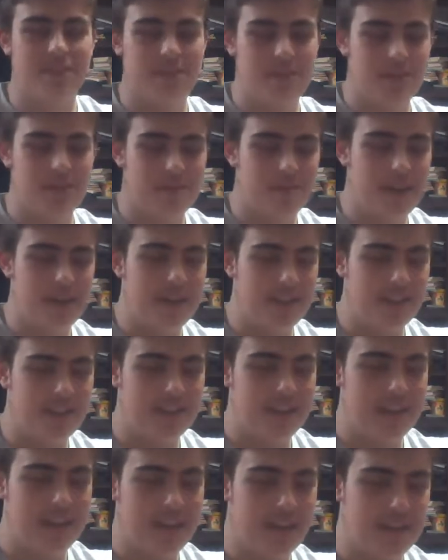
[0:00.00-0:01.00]
way to
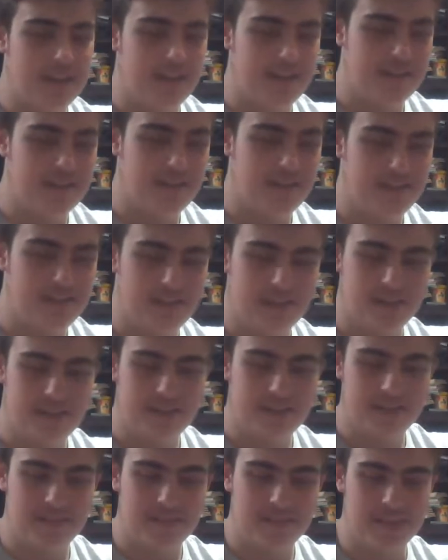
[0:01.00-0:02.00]
get
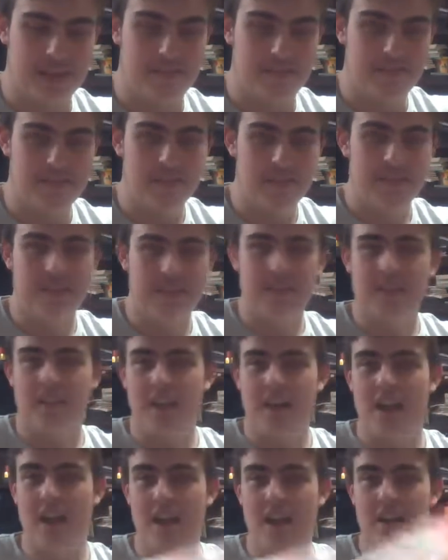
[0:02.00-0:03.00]
death.
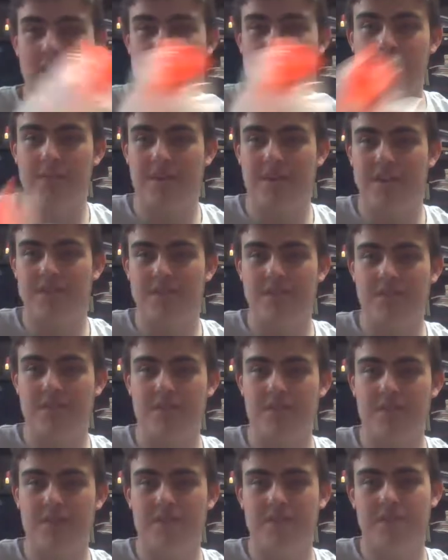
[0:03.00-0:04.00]
Any plans on reviewing
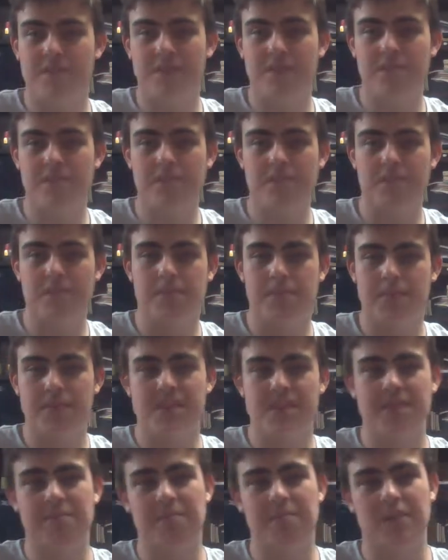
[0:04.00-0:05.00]
3D printed
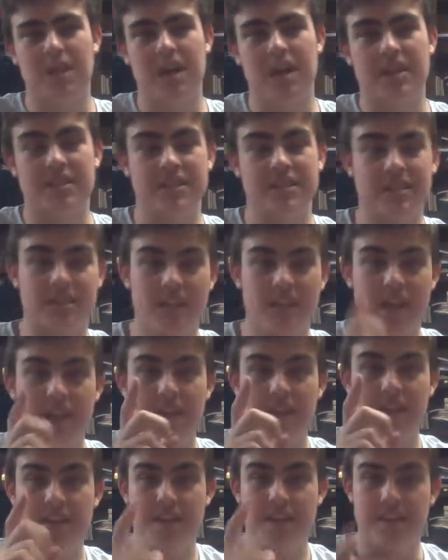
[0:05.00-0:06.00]
blasters?
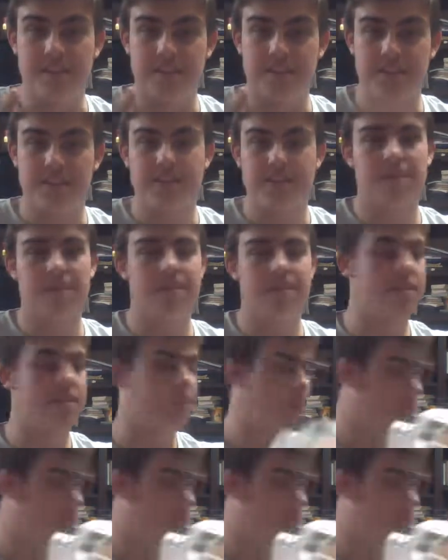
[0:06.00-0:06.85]
Yes, there are a